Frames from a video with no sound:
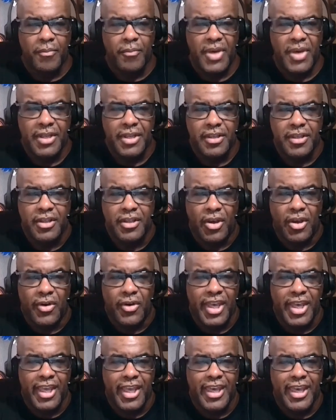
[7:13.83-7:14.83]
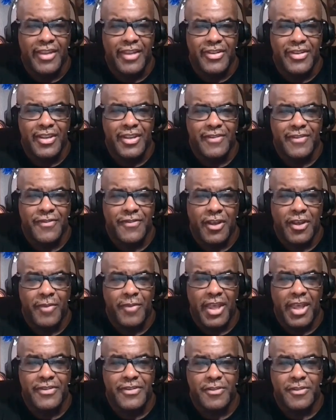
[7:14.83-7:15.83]
But, you know, again, this
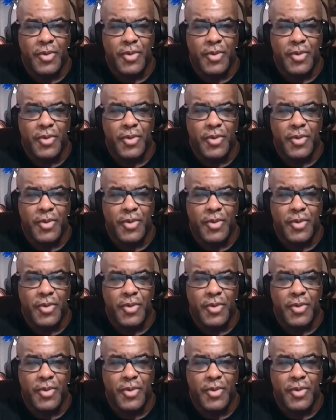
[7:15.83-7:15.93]
film isn't